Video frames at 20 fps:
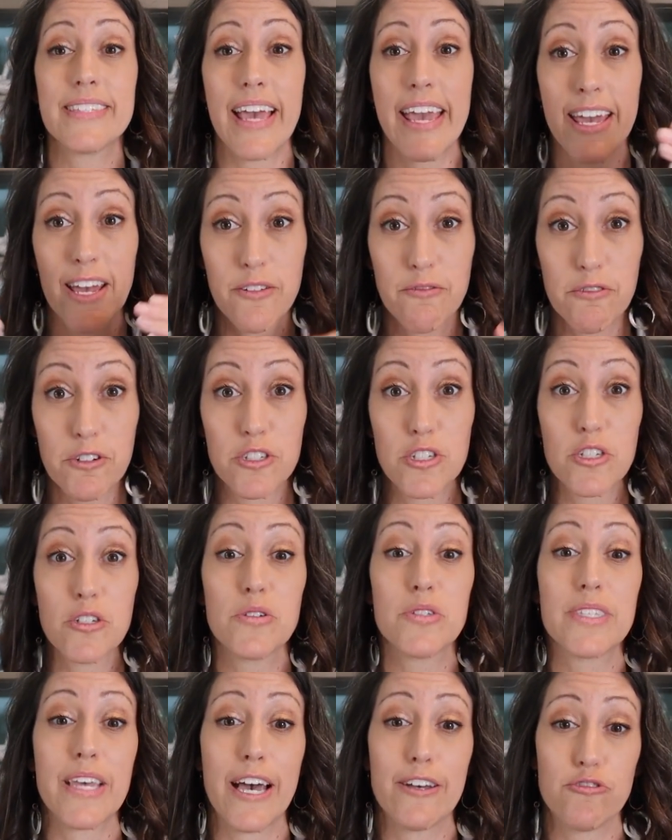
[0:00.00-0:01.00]
and
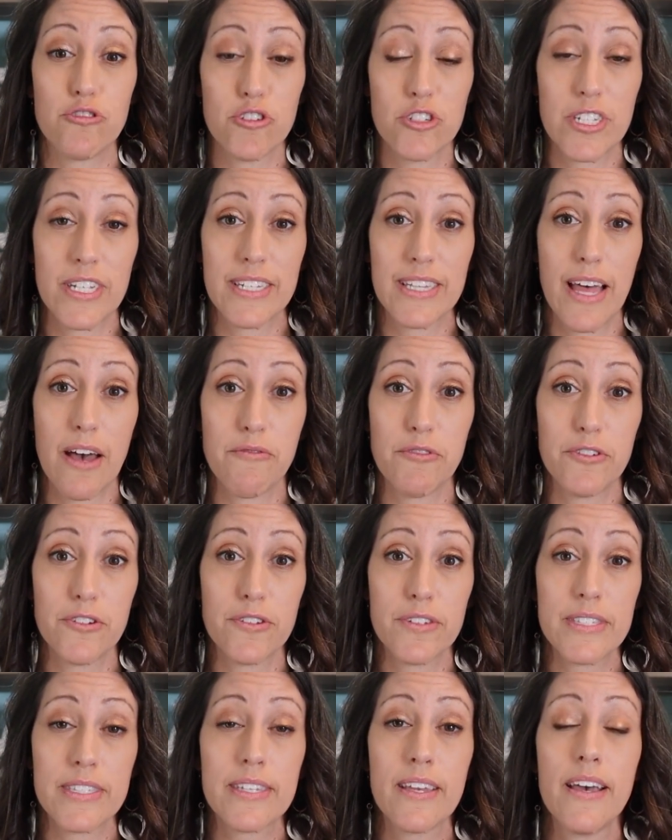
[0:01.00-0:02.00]
reduce estrogen
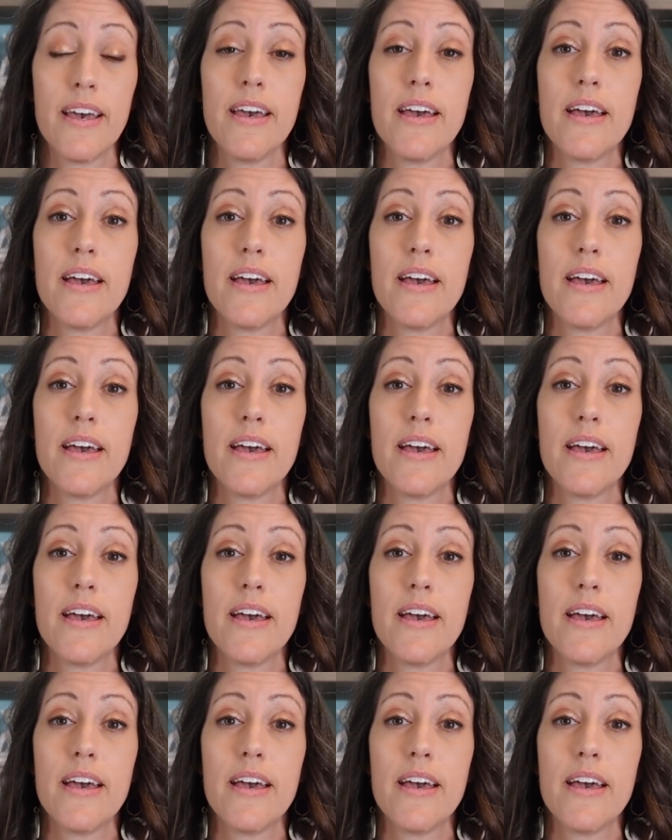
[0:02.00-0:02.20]
levels.